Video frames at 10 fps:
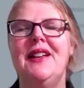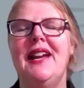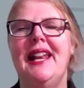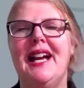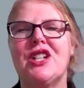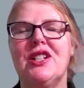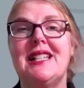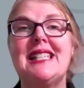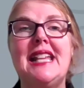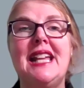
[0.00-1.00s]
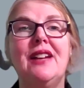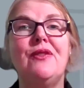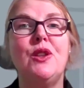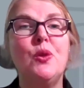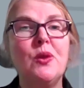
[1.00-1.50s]
and actually seeing if
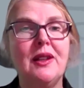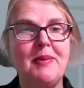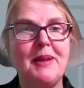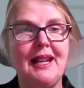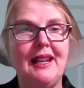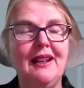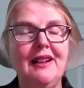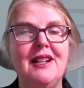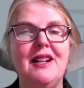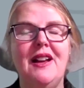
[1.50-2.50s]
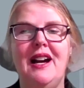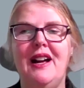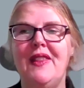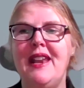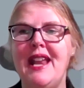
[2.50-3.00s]
you can be
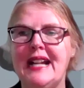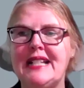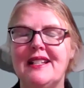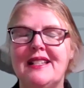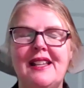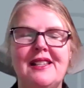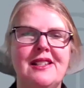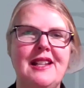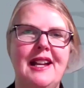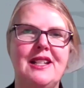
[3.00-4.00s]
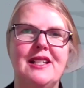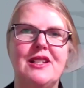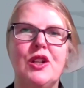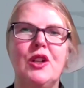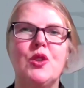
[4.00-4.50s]
the next citizen
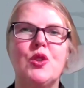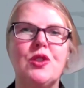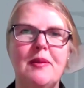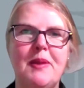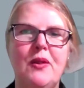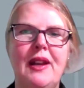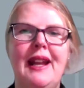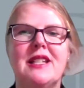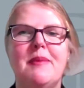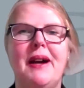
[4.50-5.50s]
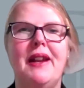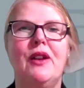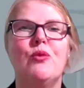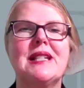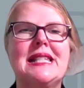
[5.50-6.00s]
scientist to contribute an antibiotic
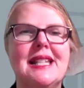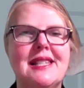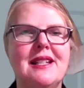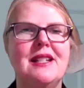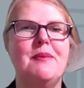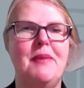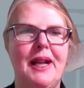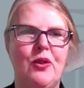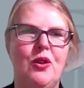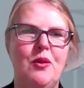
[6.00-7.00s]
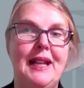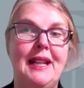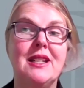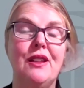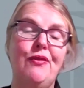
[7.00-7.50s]
resistant microbe
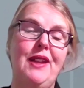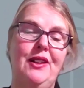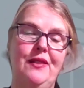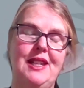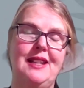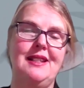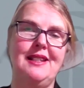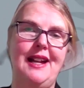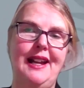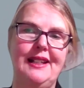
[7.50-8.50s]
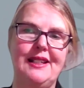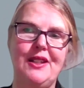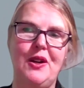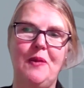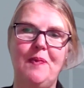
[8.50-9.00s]
into the field of citizen science.
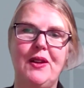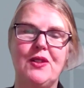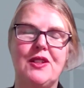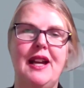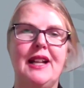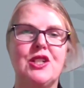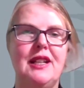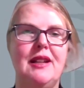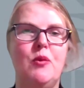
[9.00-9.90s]
So there's actually